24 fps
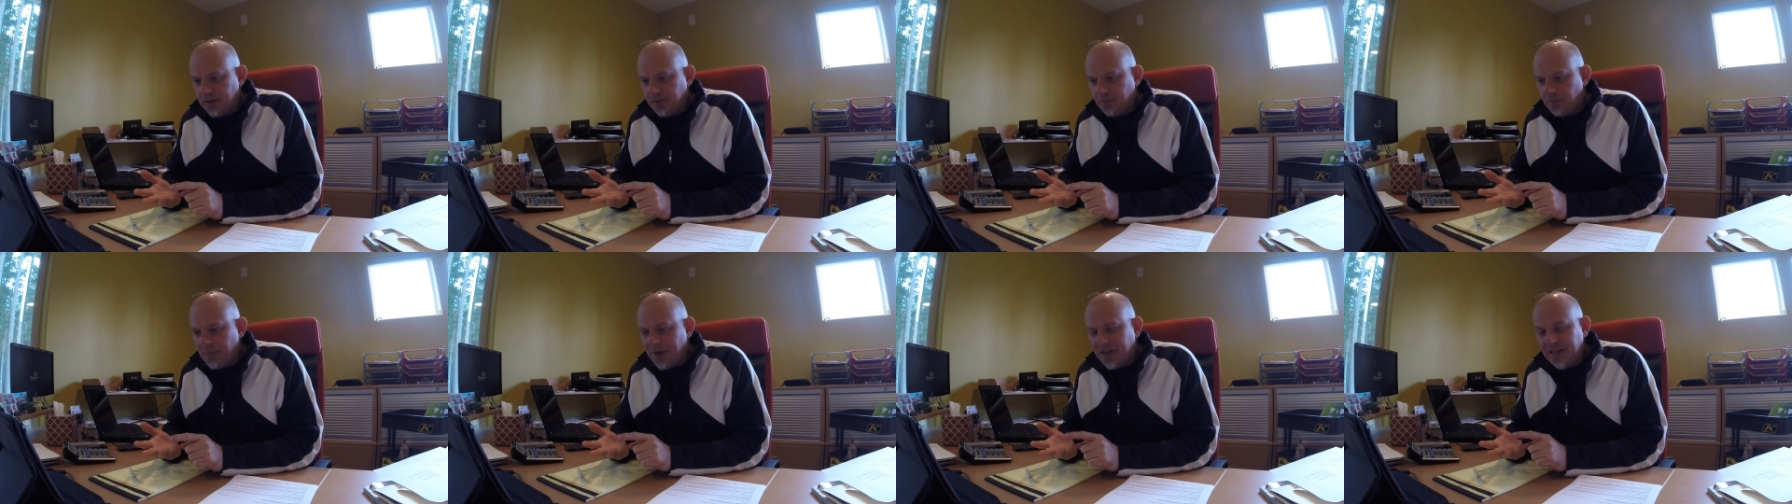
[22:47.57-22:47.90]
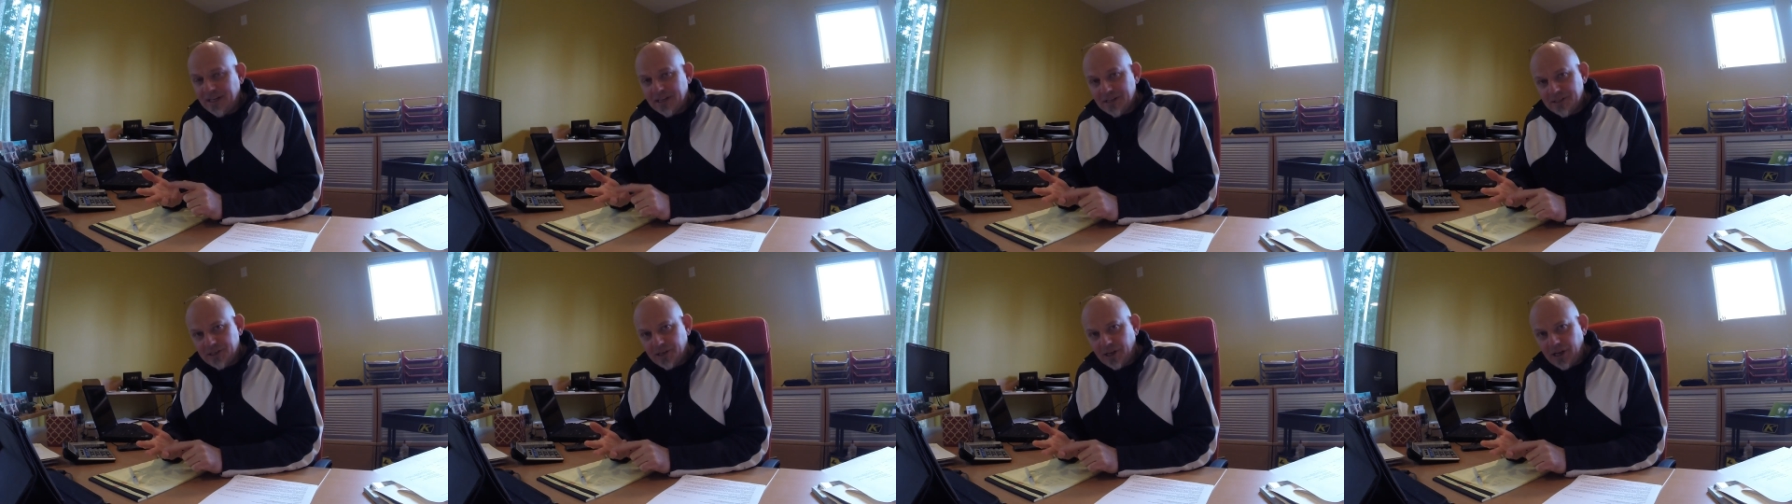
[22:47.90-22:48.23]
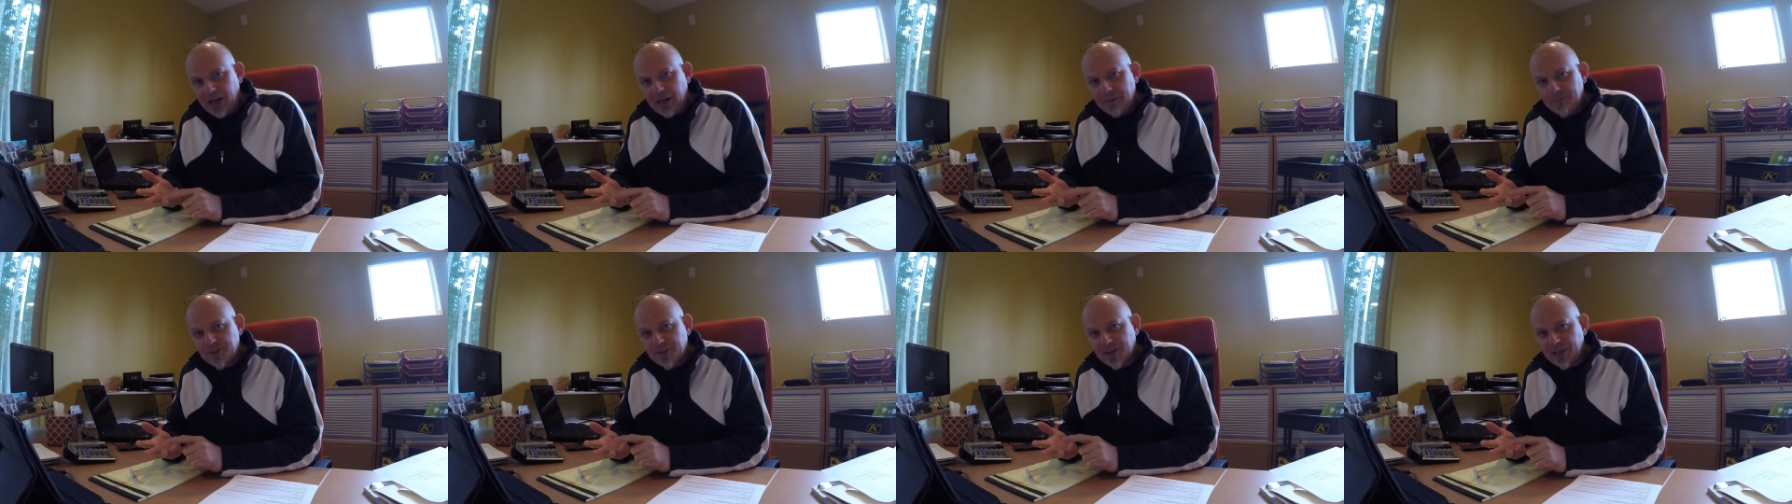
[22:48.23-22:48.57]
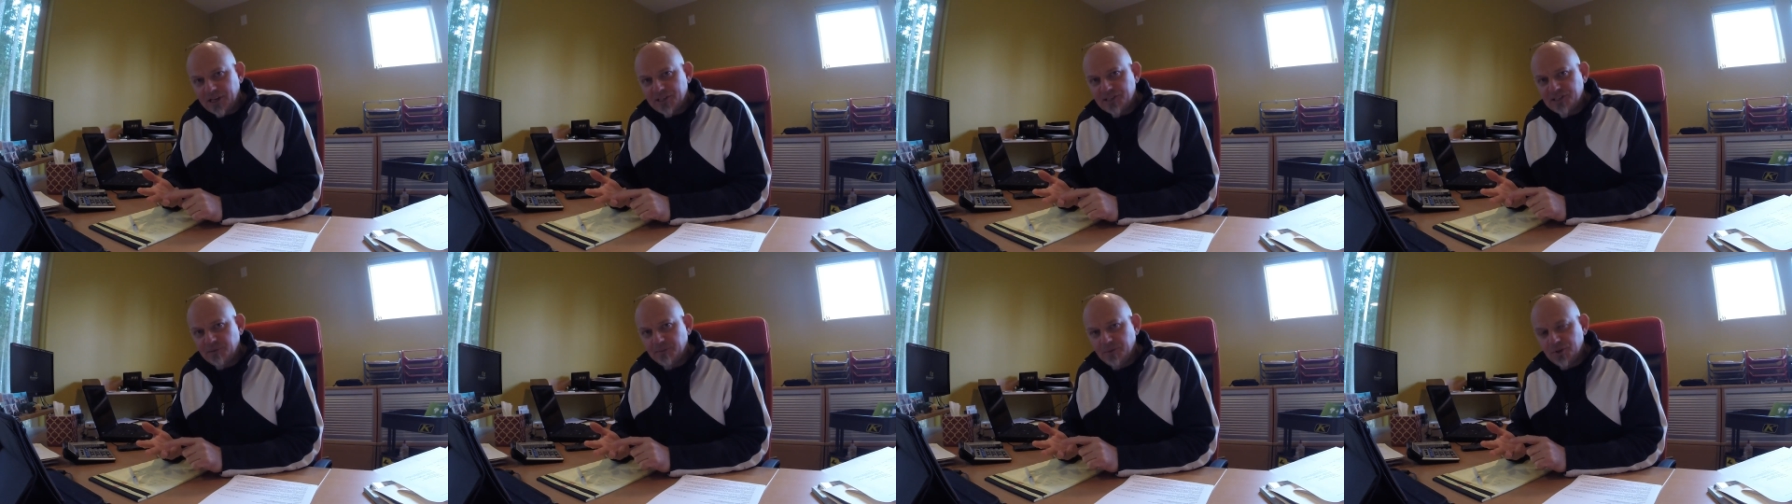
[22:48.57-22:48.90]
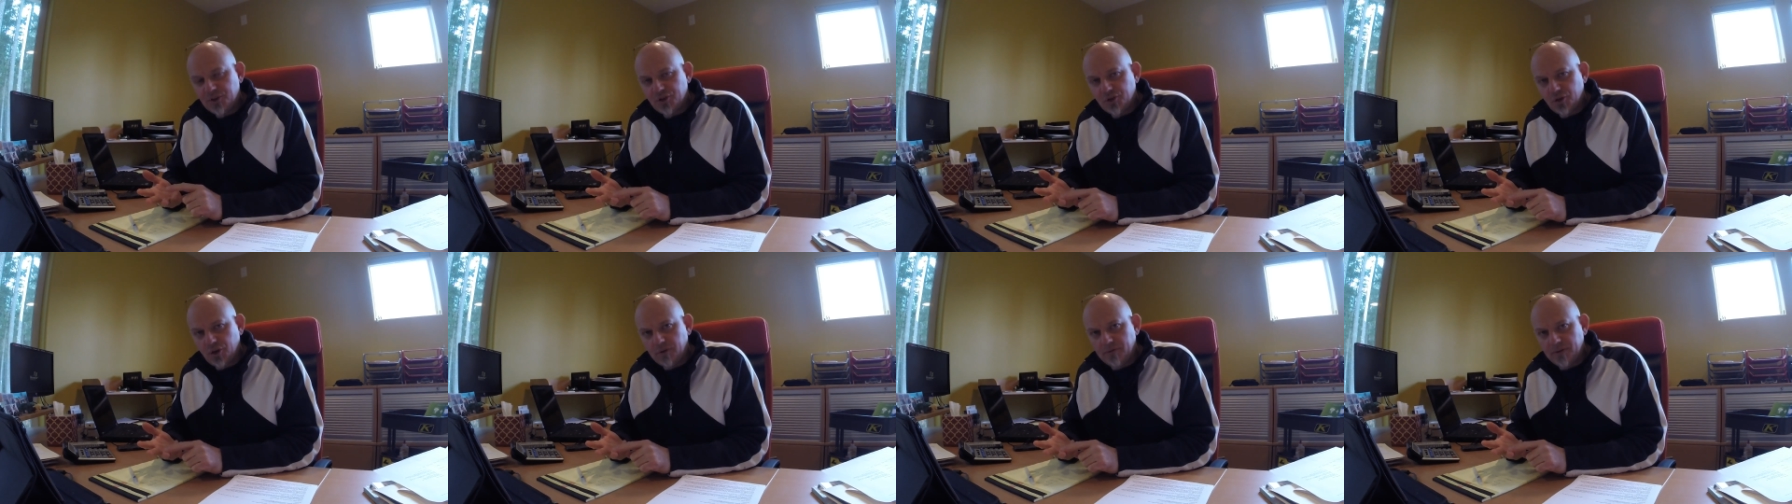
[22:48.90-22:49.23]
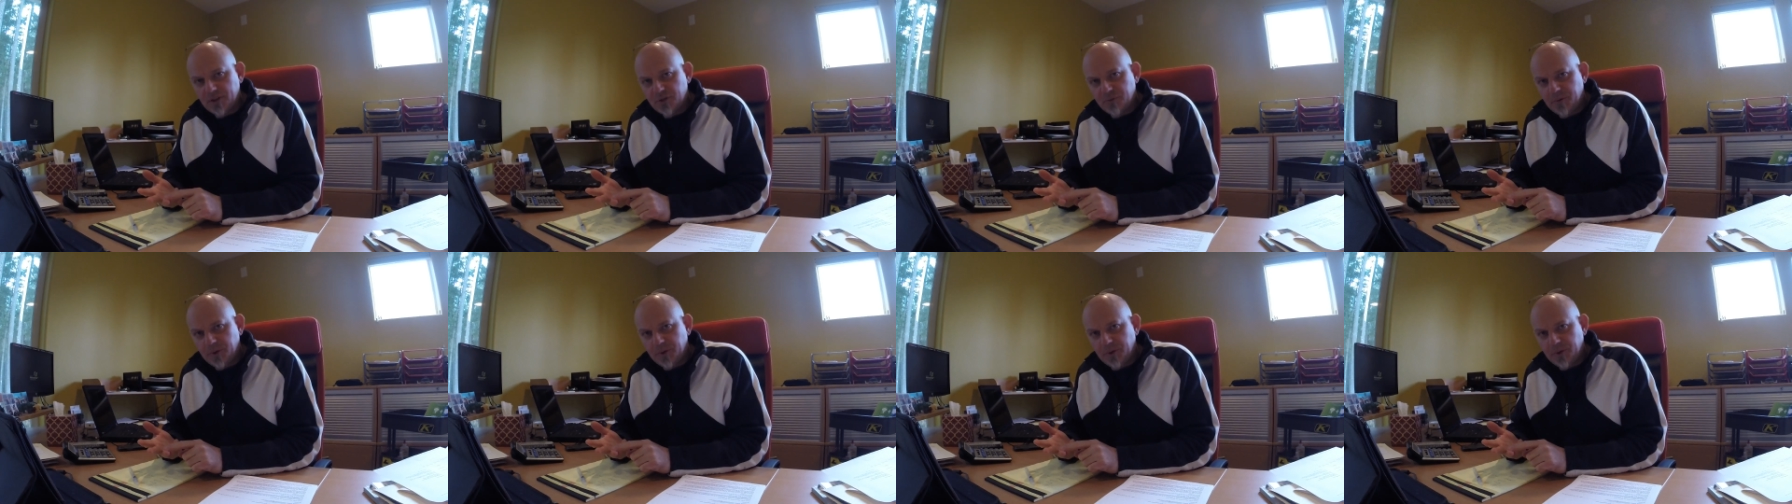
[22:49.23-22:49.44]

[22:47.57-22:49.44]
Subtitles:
many a times customer service,